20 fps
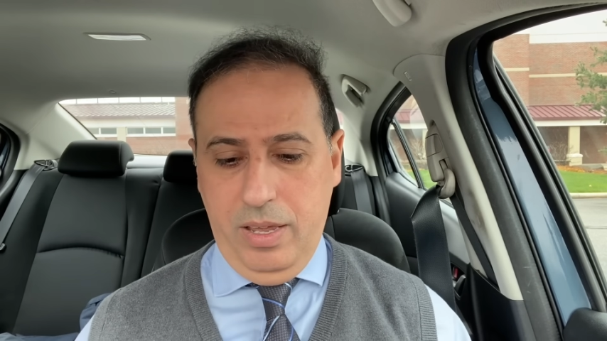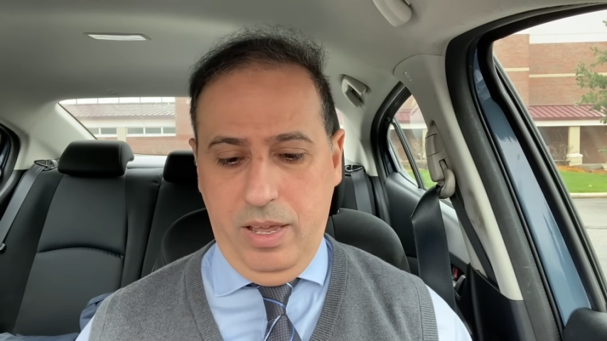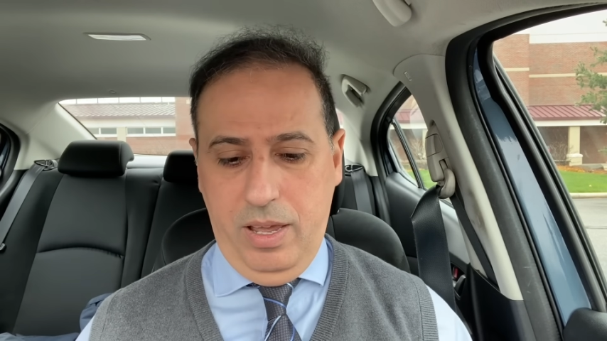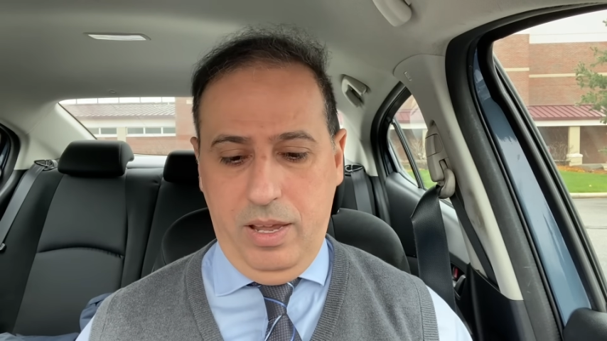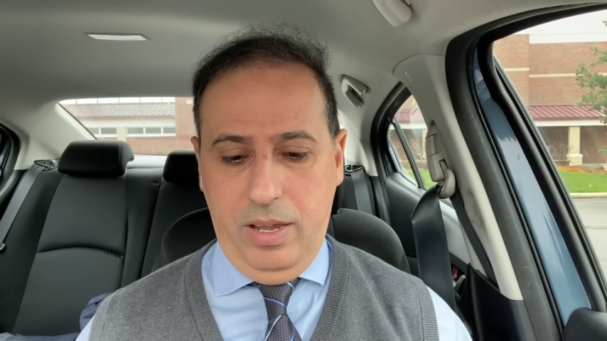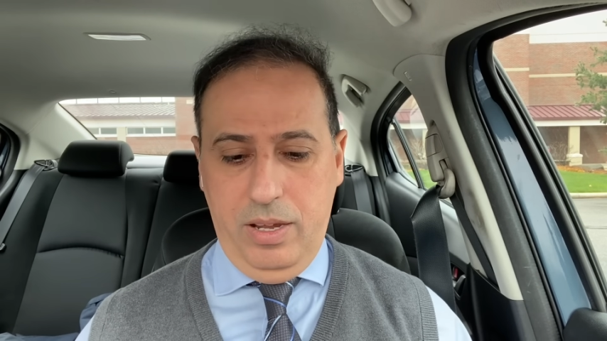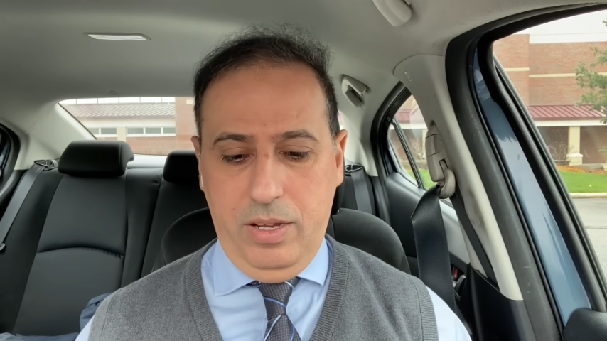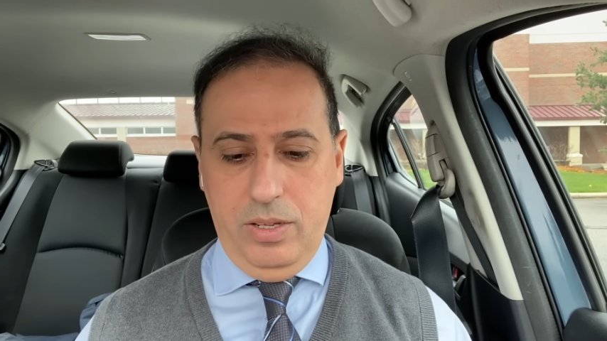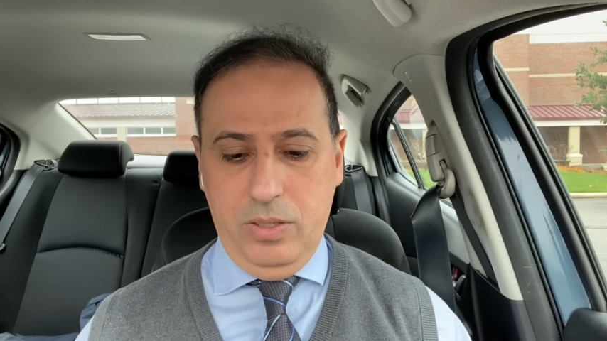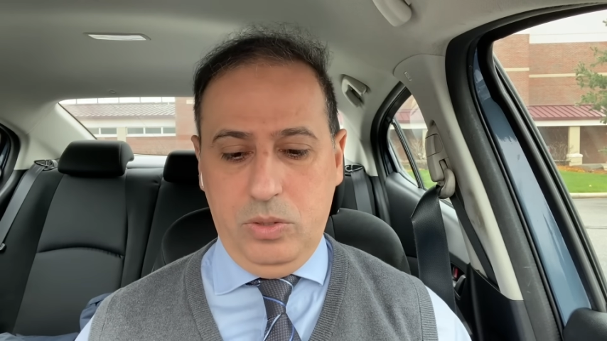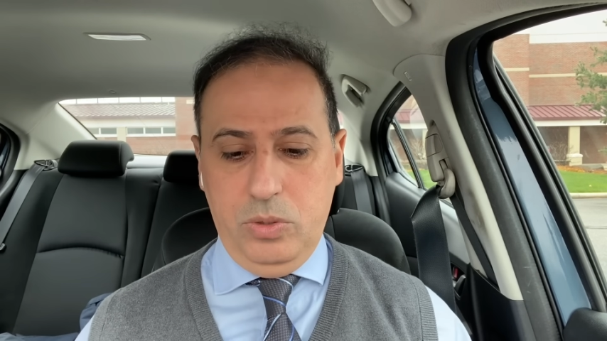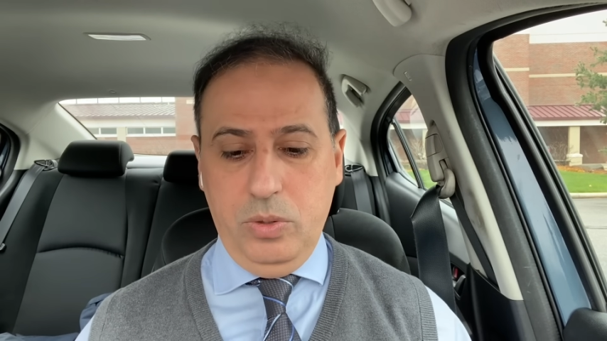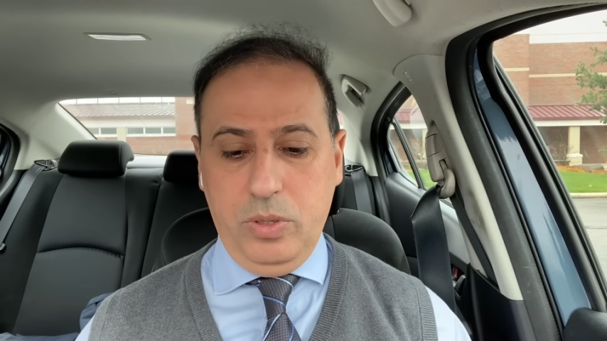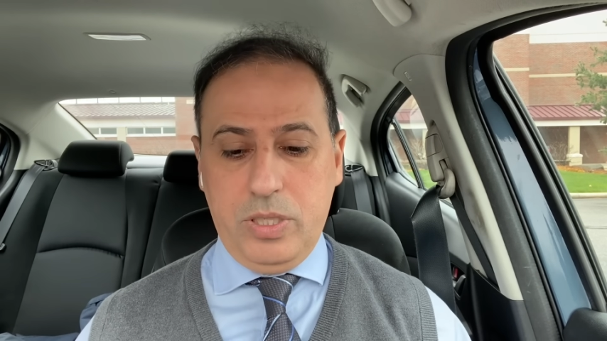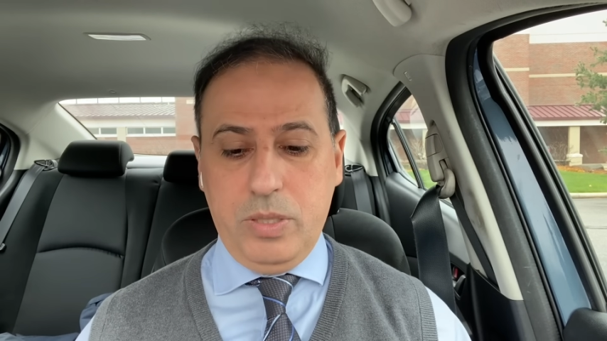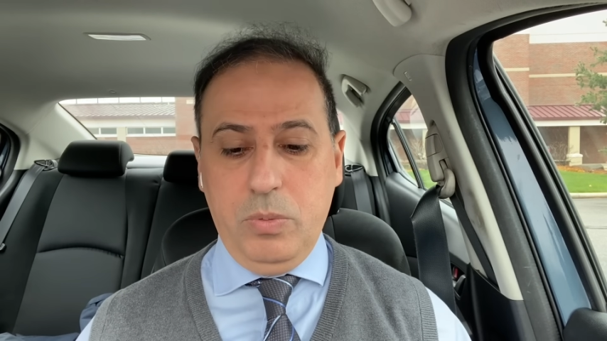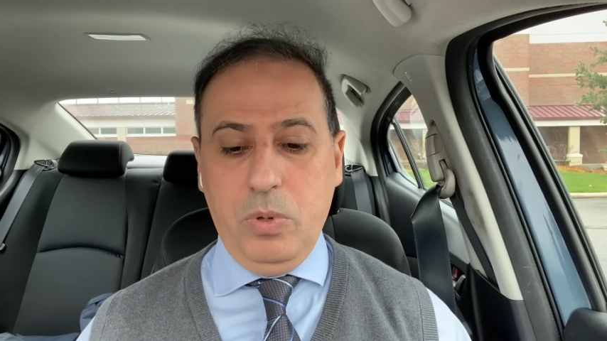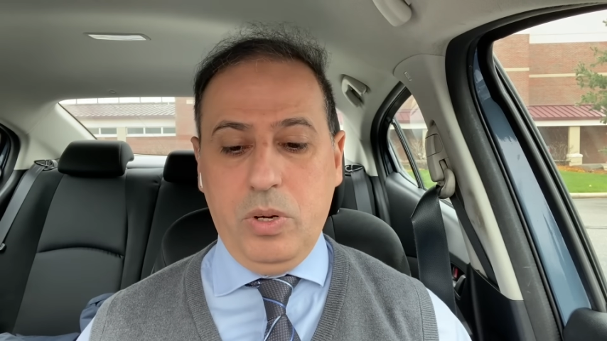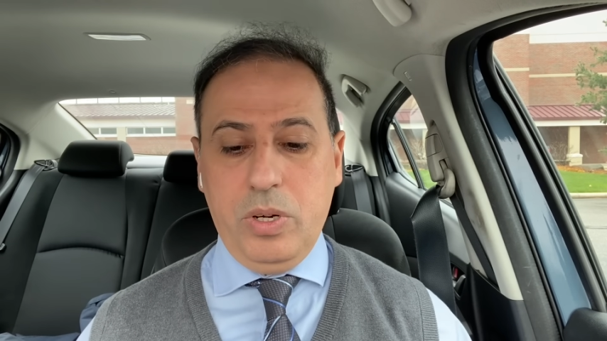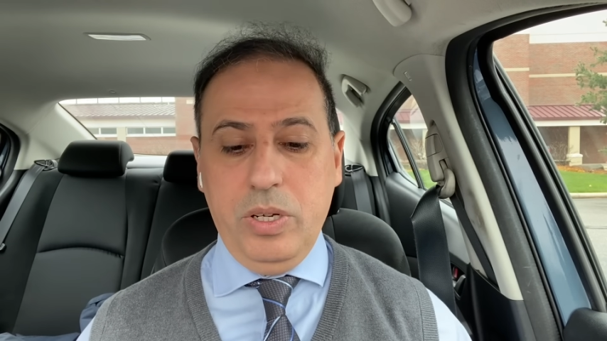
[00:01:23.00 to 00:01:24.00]
Uh, to
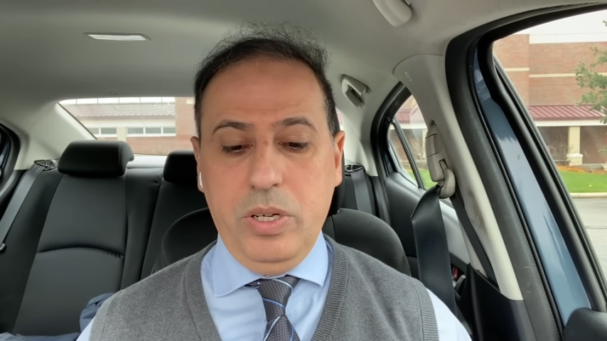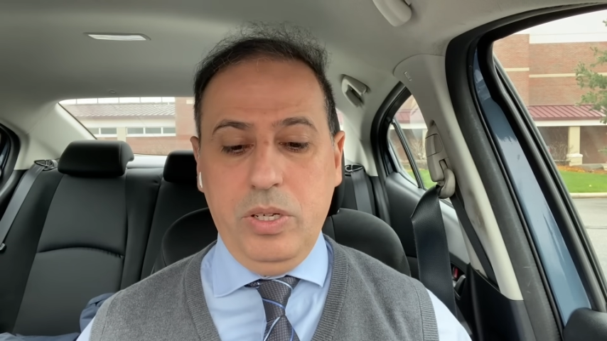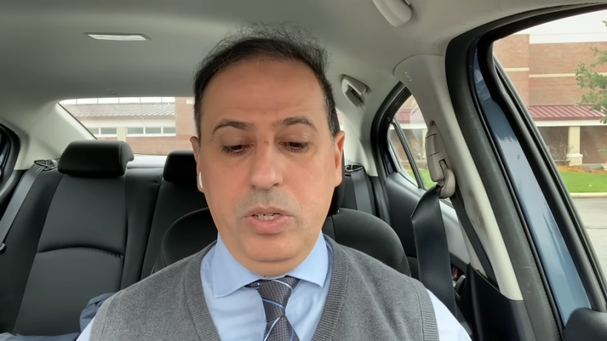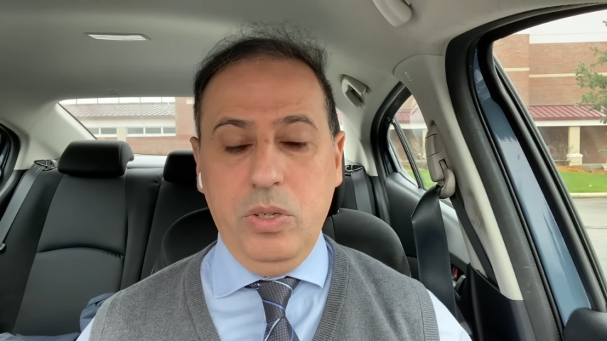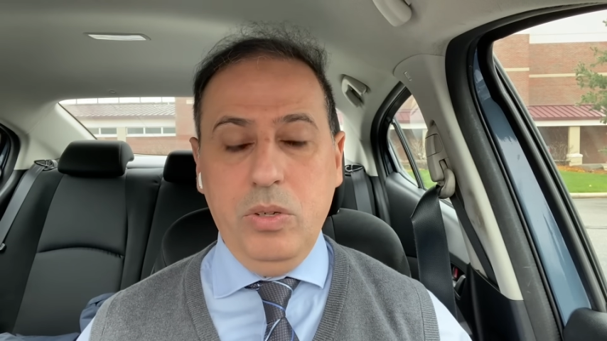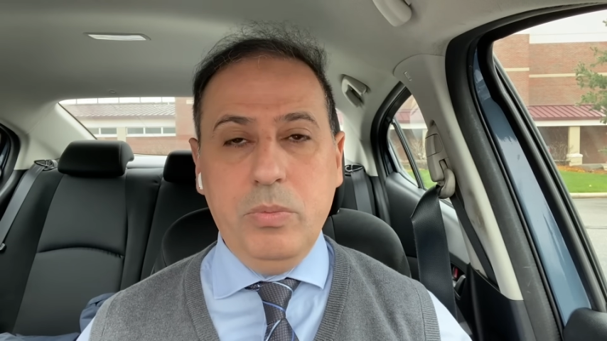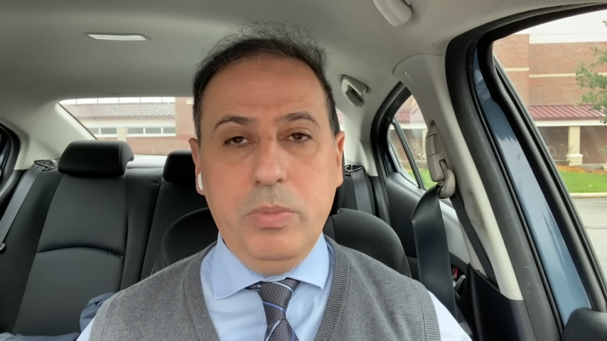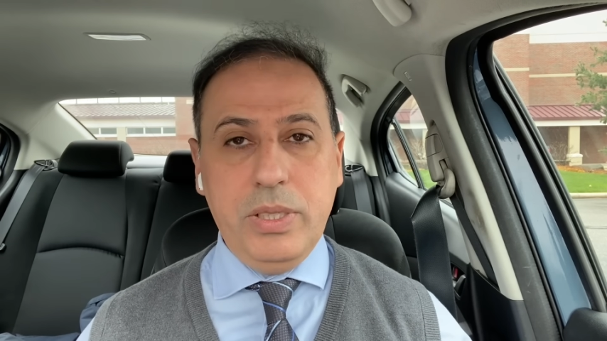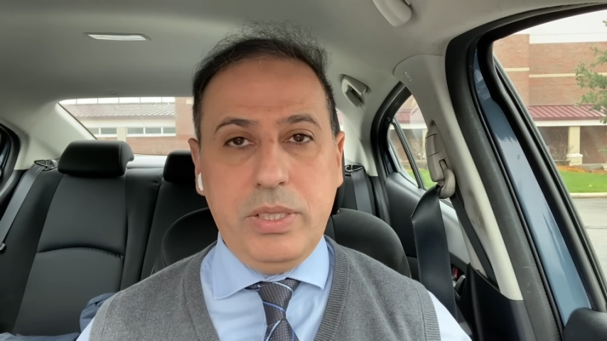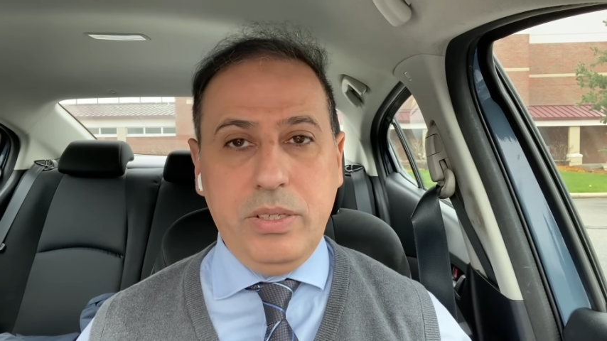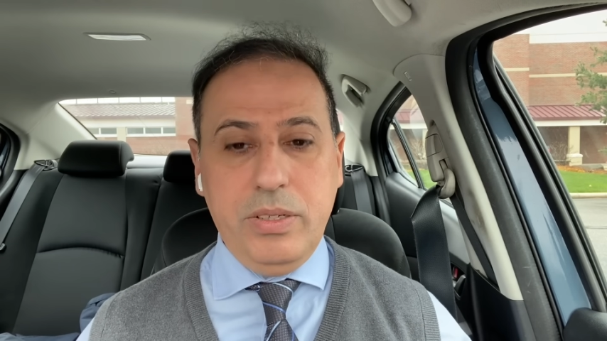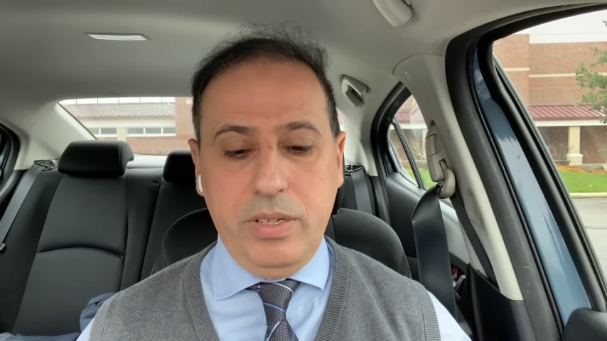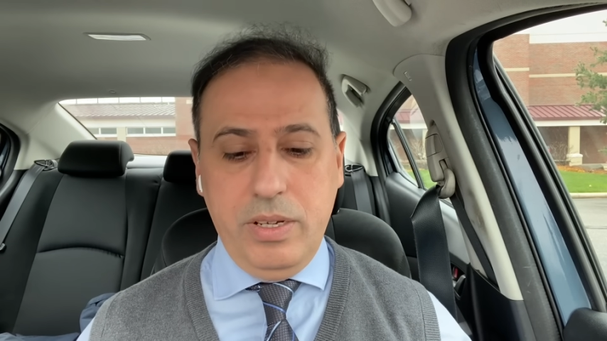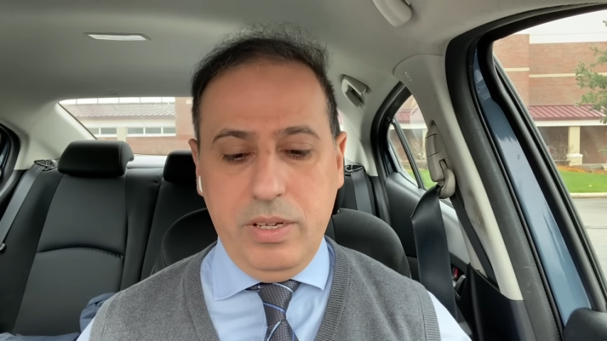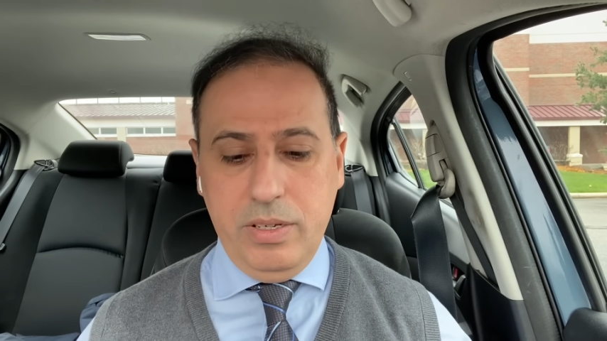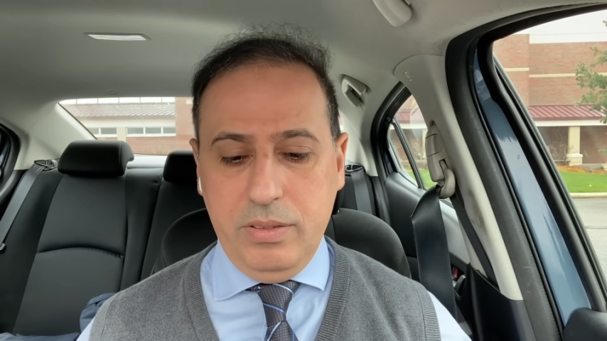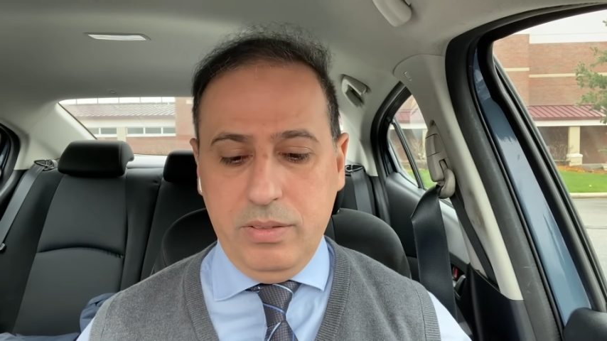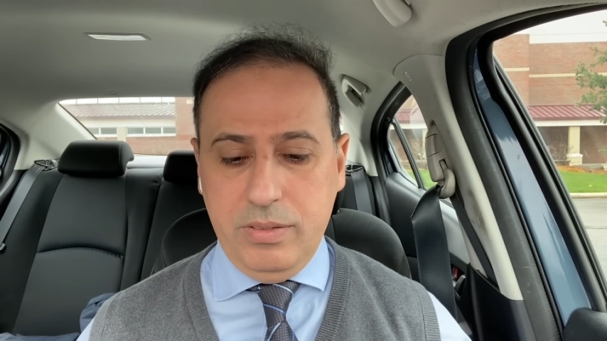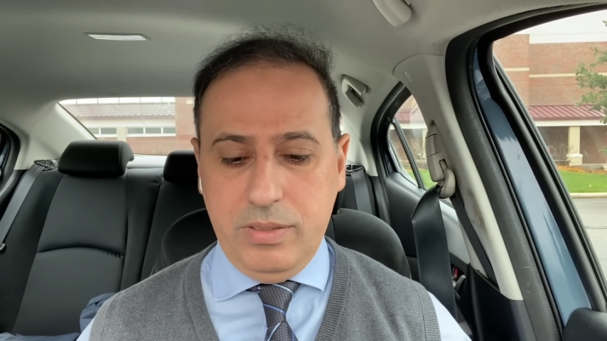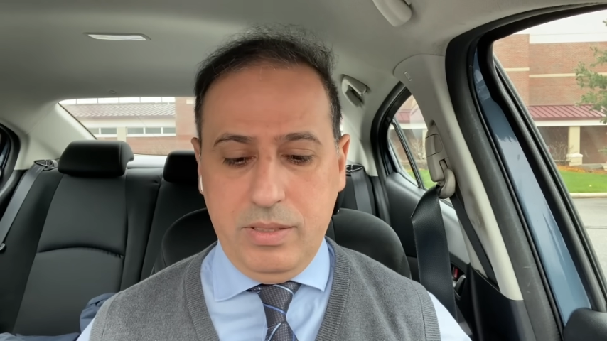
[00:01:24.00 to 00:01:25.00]
explore new
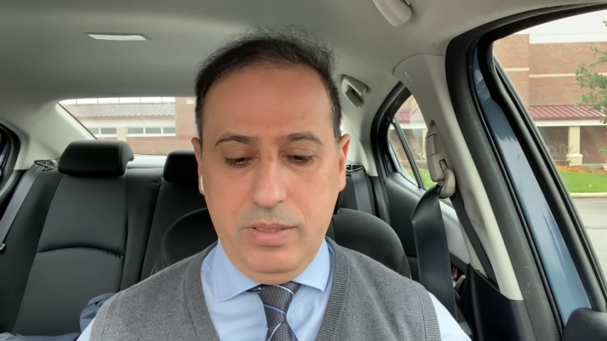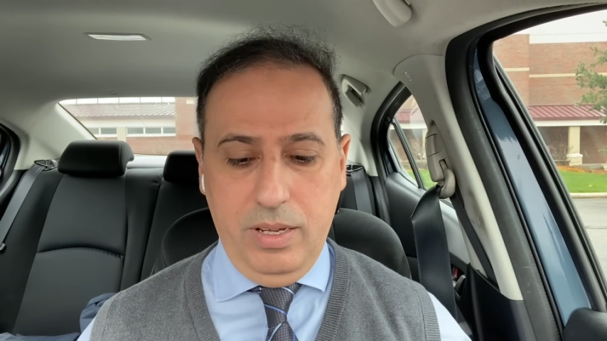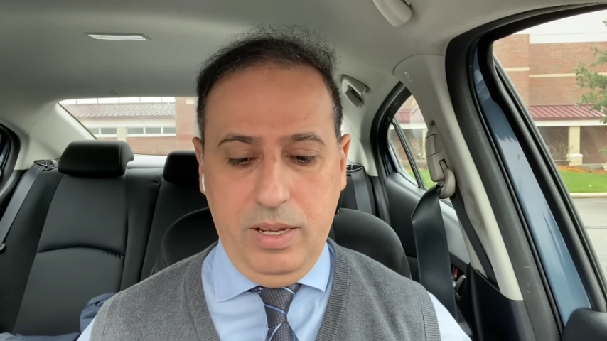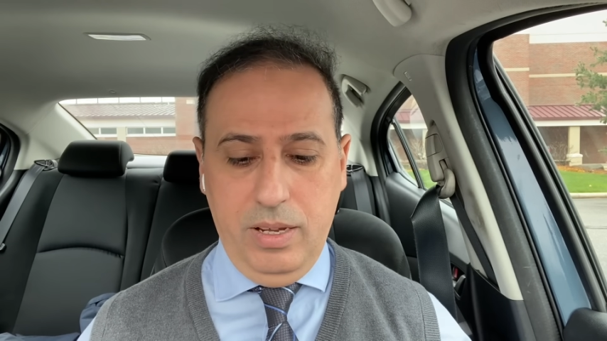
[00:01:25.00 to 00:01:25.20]
materials,